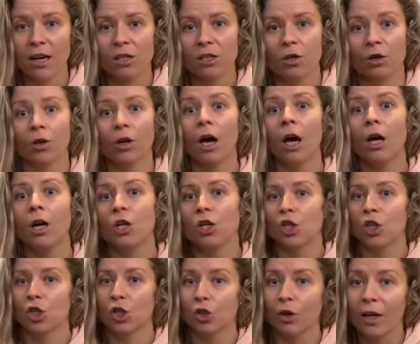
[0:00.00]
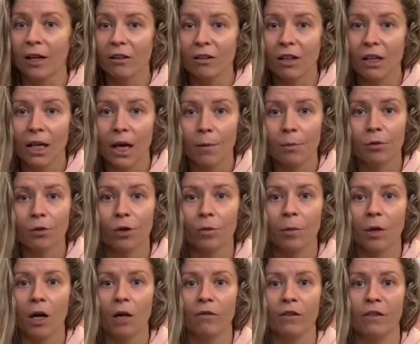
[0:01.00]
so strengthening up through
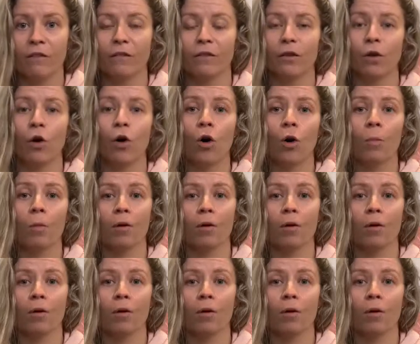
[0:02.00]
pelvic floor,